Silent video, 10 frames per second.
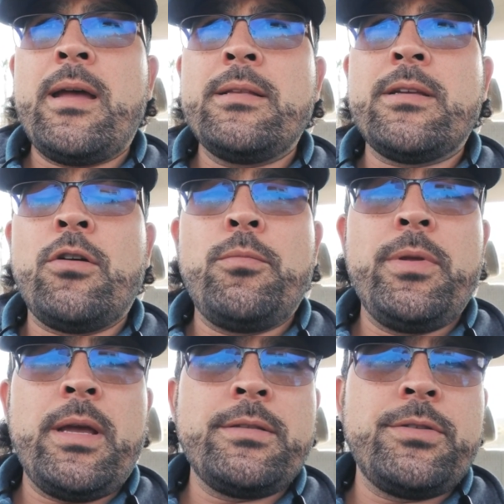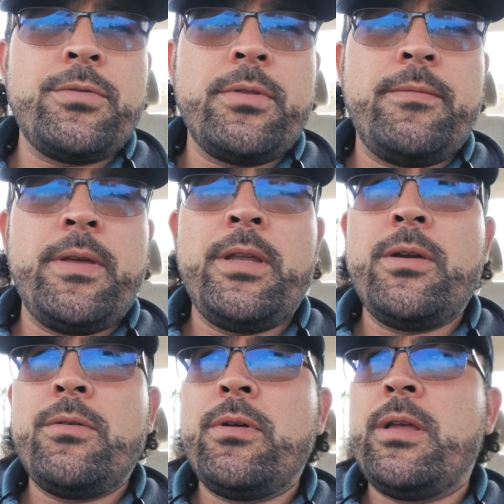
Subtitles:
guys, I hope you guys enjoyed the video.